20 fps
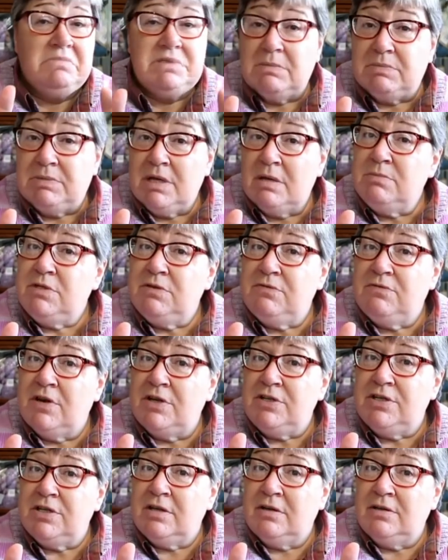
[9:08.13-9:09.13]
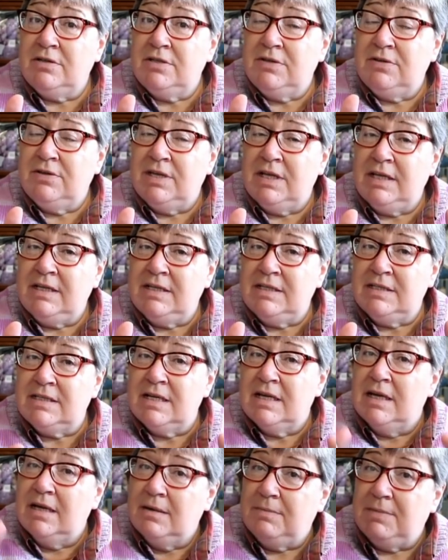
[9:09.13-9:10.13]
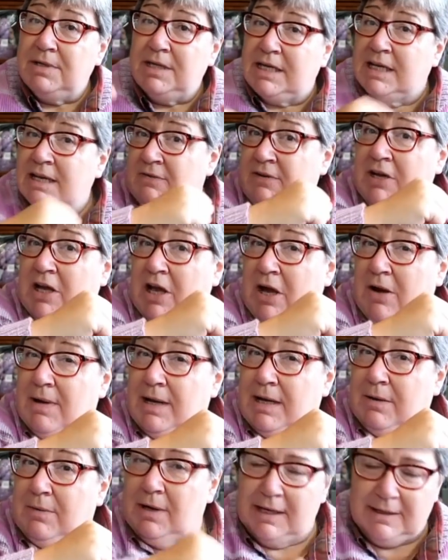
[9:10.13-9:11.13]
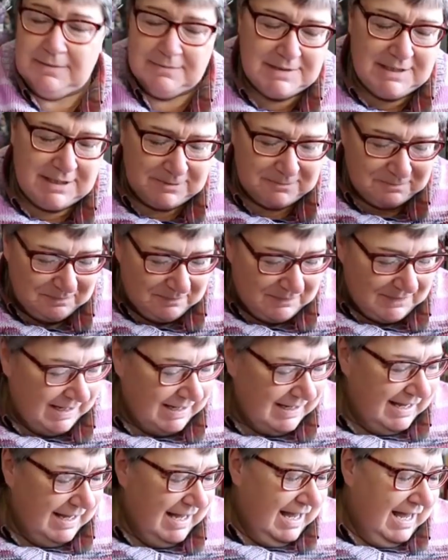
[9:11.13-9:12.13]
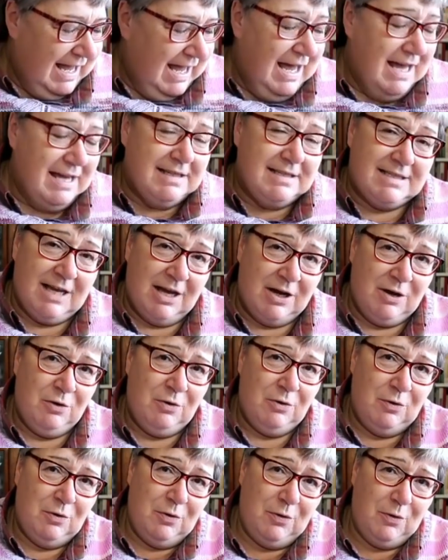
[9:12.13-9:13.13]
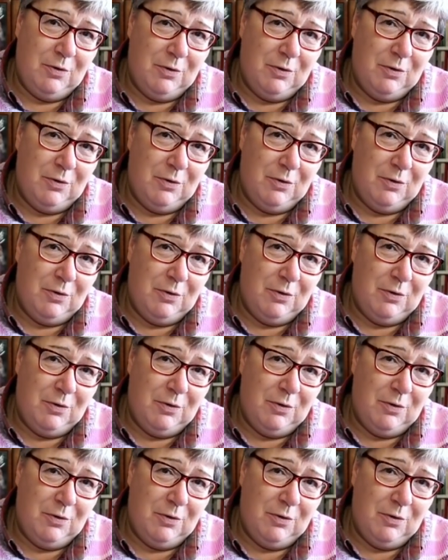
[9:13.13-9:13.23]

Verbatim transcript: sometimes you find you can't do things, but you give it a go anyway. So, so